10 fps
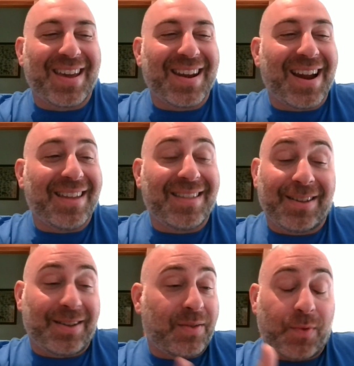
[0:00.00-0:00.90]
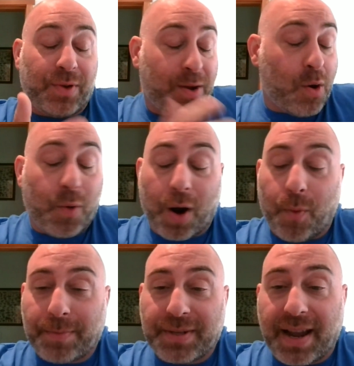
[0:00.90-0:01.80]
they can either go to our
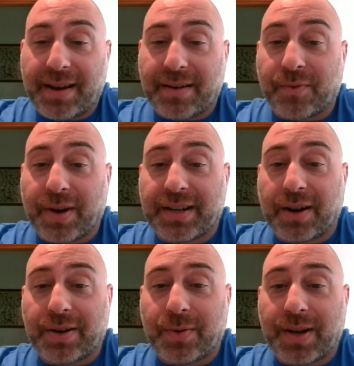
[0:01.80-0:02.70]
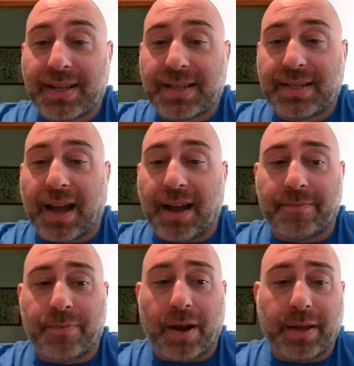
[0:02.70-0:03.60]
website and reach out to us.
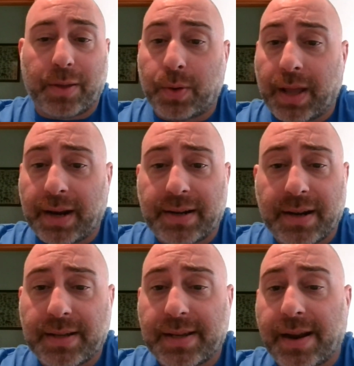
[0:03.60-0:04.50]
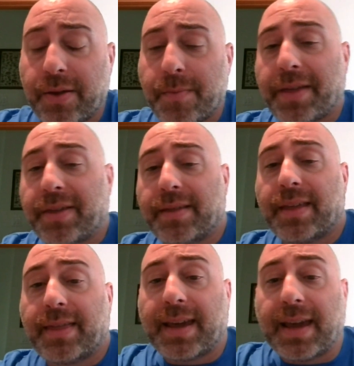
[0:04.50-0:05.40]
Probably through LinkedIn is another method
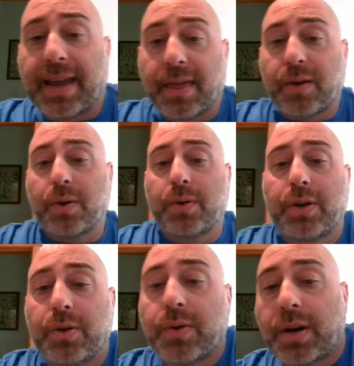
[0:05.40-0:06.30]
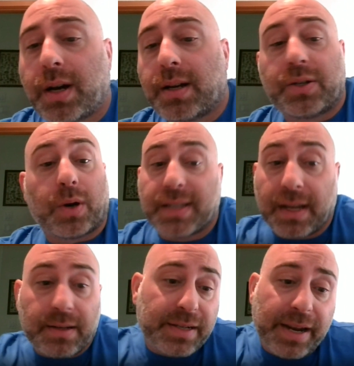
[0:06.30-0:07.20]
that they could get through to our
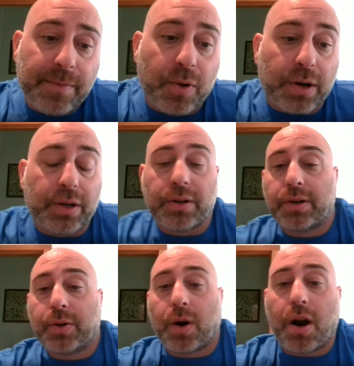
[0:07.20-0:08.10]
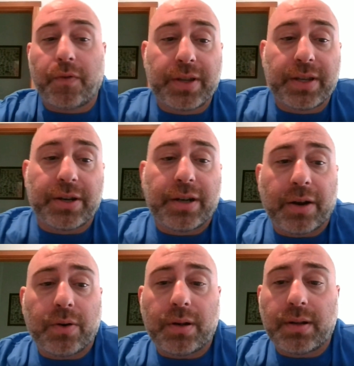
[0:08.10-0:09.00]
sales team or to our office in
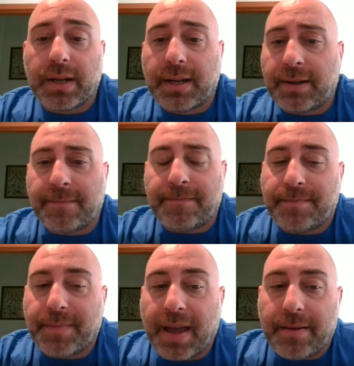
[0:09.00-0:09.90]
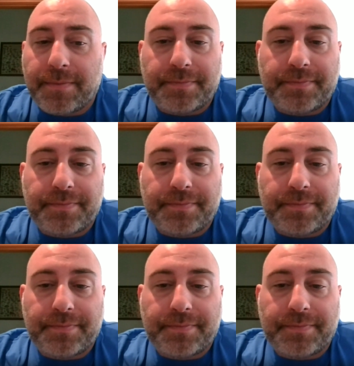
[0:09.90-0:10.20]
general. Yeah.